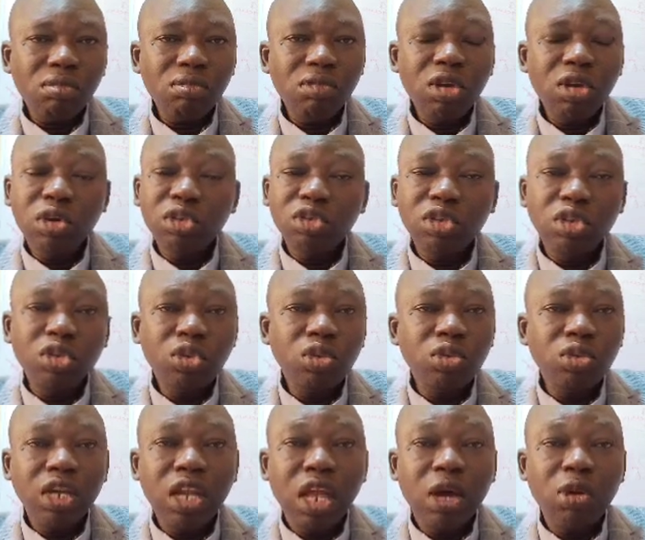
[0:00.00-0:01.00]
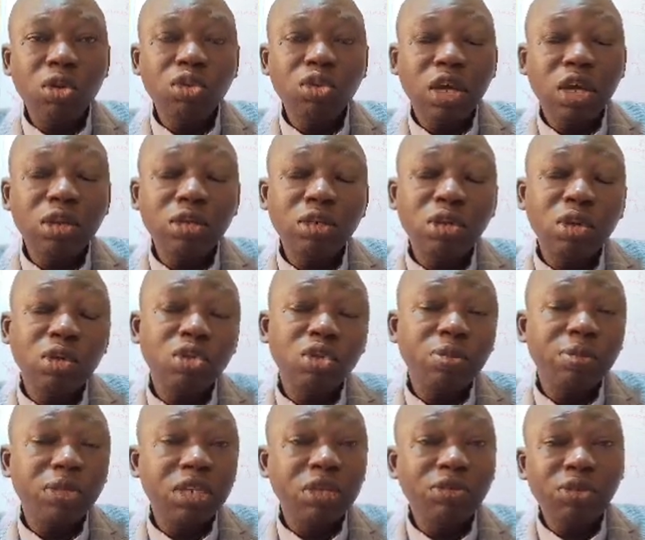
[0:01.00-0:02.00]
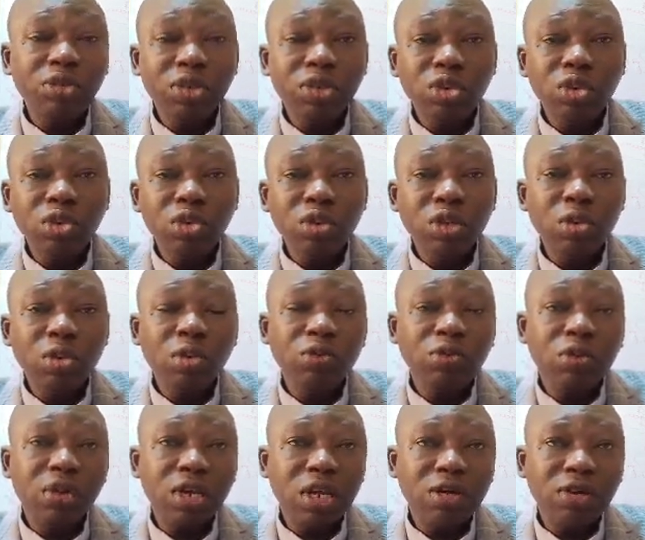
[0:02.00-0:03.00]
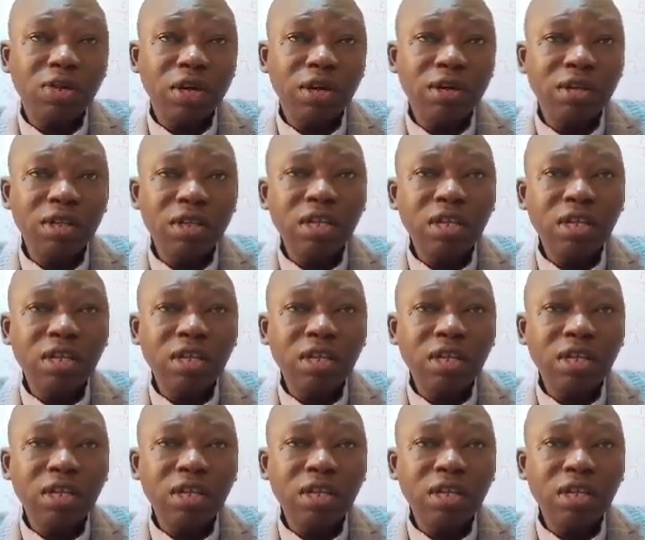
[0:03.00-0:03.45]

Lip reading: Because your children are not going to live with you alone forever.